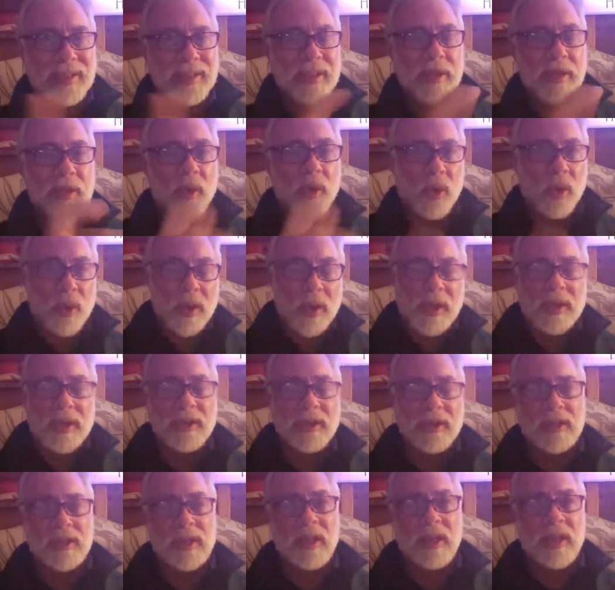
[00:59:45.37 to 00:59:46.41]
the
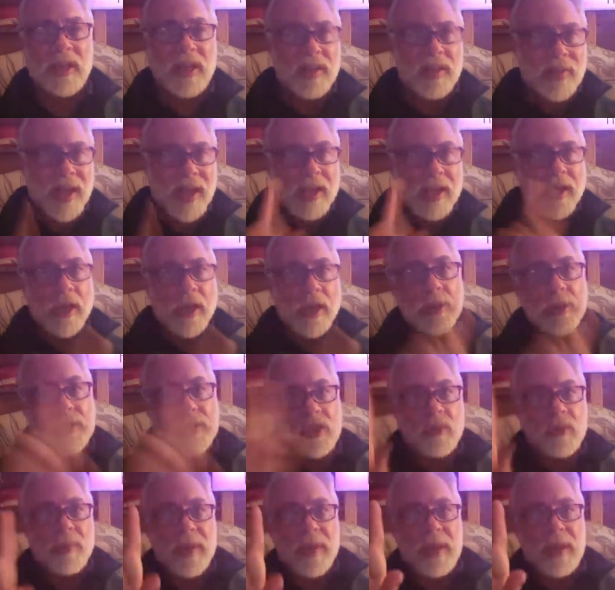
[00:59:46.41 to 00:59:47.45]
noise that used
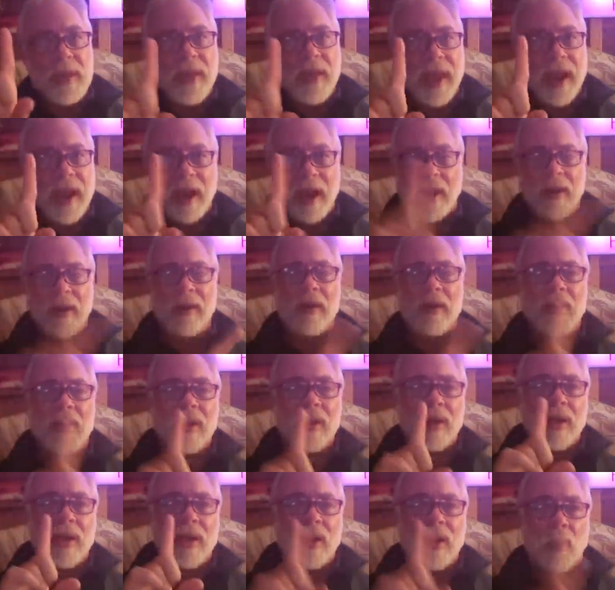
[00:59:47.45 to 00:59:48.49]
to be there
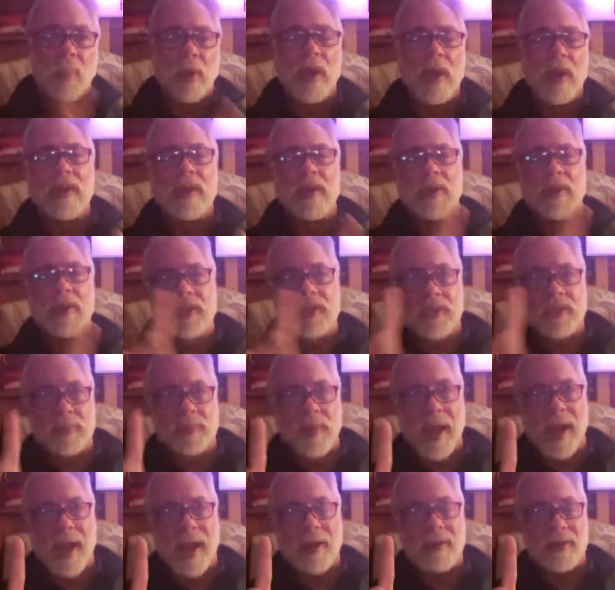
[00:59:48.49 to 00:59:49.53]
with the
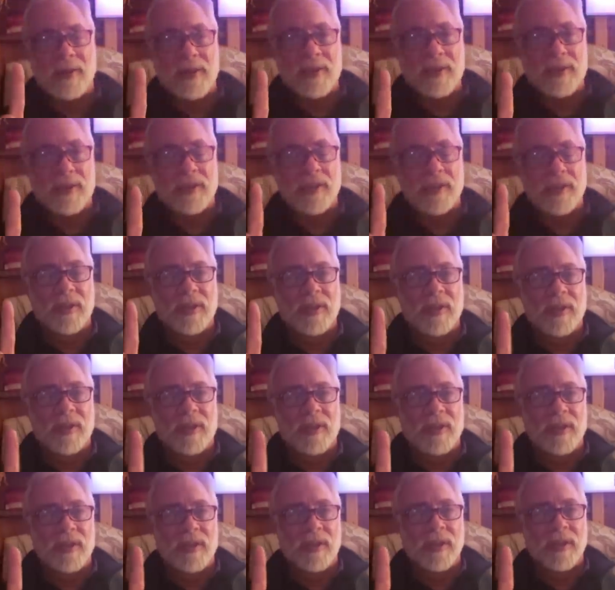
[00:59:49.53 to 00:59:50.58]
spouse
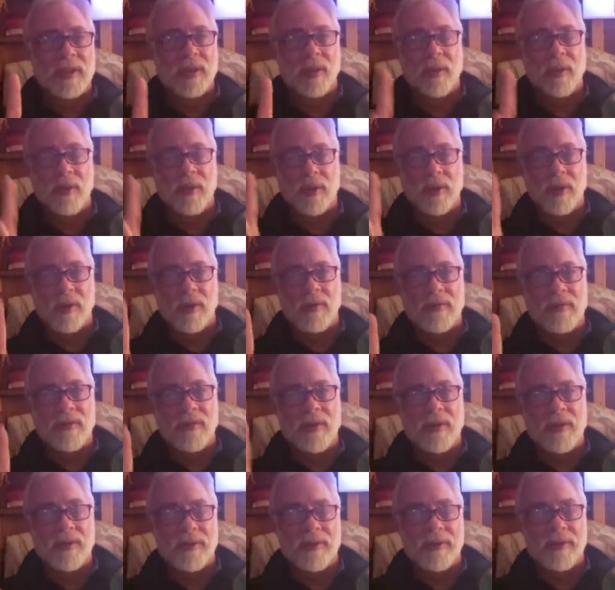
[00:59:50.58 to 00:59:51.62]
or the
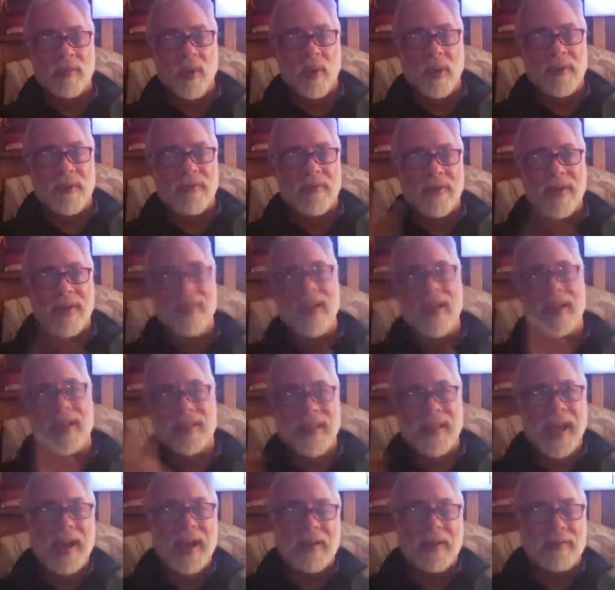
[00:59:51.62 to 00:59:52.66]
girlfriend or the boyfriend that
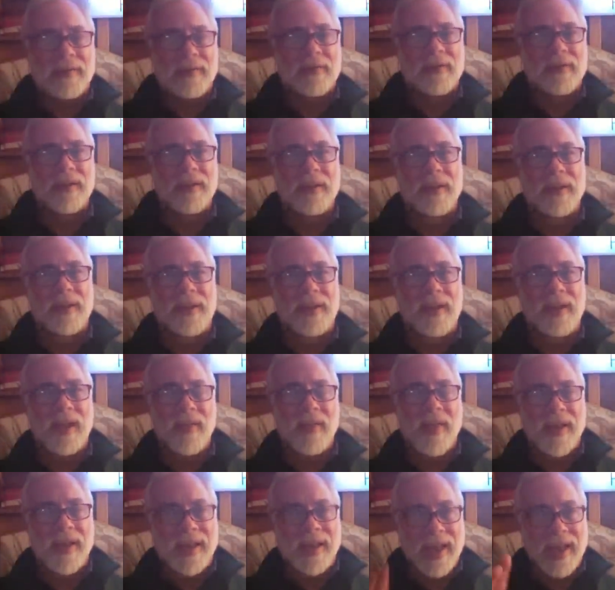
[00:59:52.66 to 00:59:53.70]
left. And
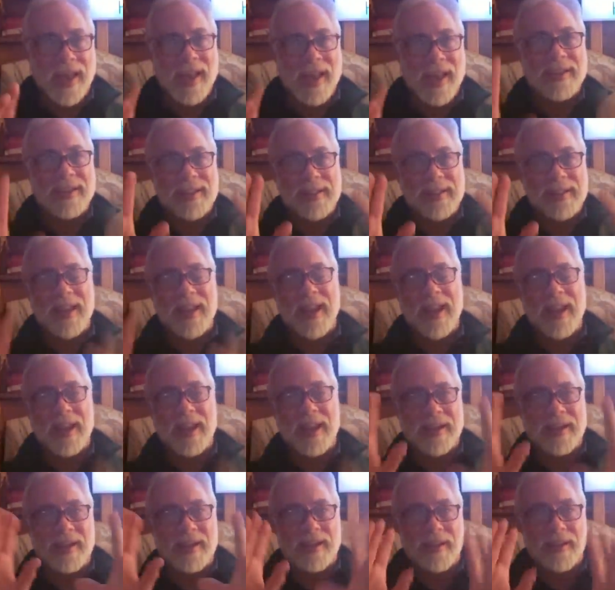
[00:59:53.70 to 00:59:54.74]
they can't
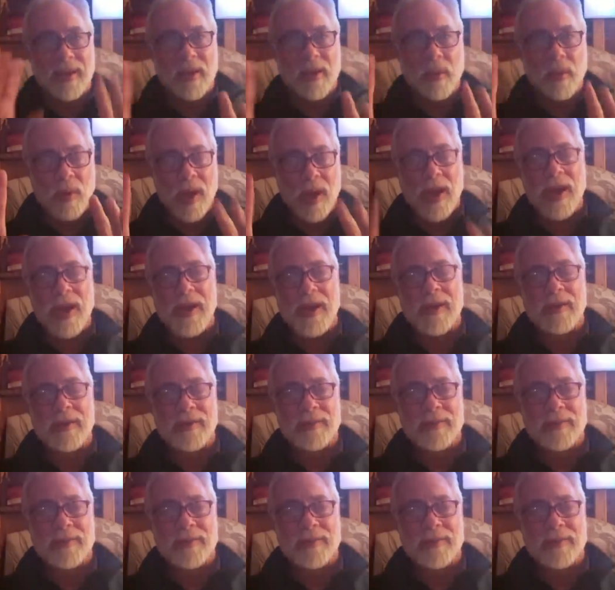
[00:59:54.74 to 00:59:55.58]
stand the quiet.